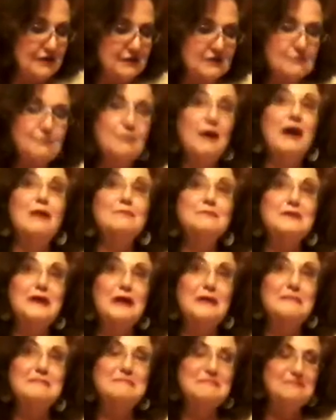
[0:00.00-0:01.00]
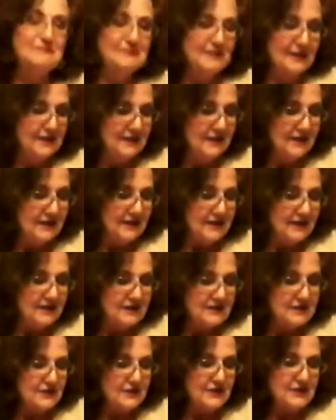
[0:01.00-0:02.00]
has popped up.
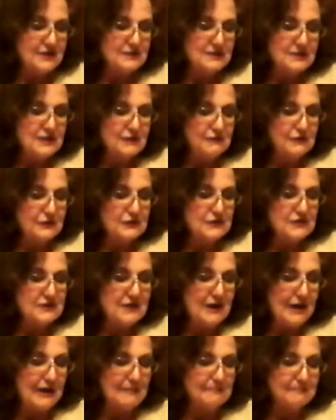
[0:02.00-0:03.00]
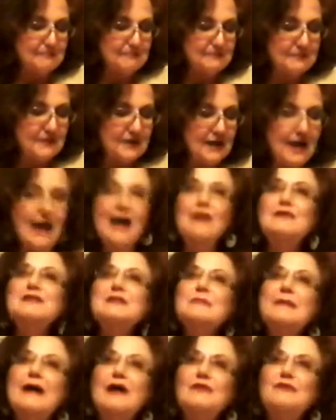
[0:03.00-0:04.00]
So this is the first time. I was
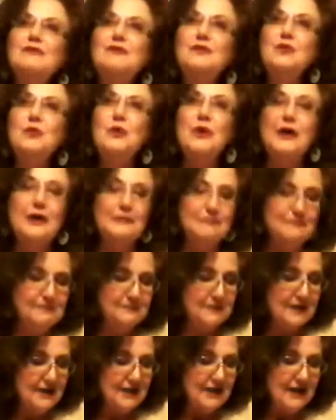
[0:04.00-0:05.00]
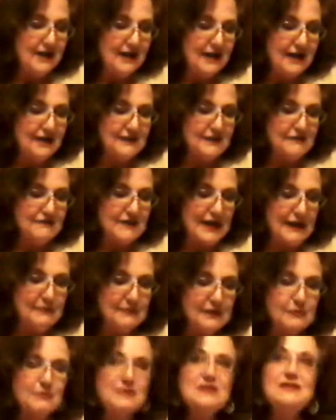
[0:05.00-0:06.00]
about 4, and the
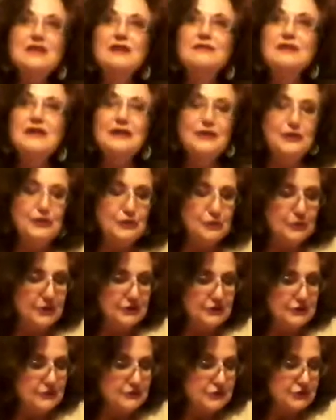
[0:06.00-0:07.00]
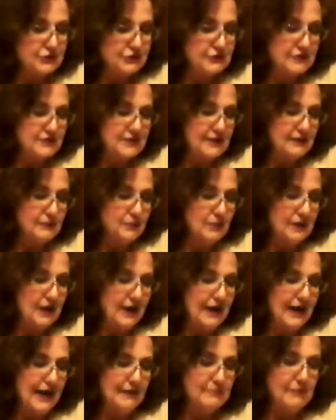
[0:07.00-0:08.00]
family was living in Newark, New Jersey, when
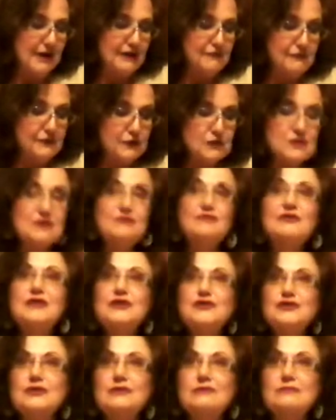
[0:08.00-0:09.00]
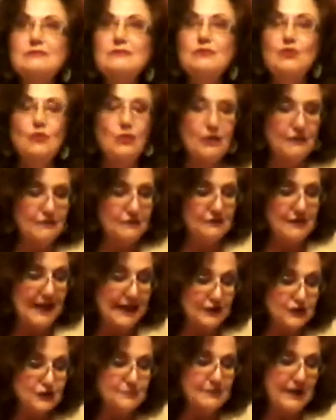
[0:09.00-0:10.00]
I had my first vision, or
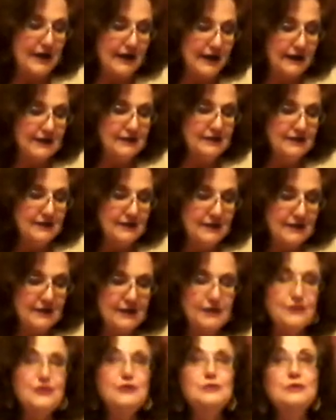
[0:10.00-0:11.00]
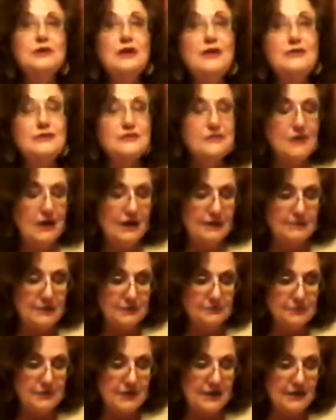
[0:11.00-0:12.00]
flashback, into another time
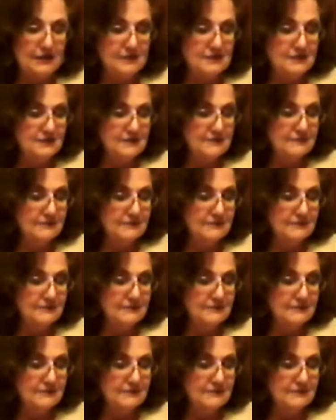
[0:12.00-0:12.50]
and place.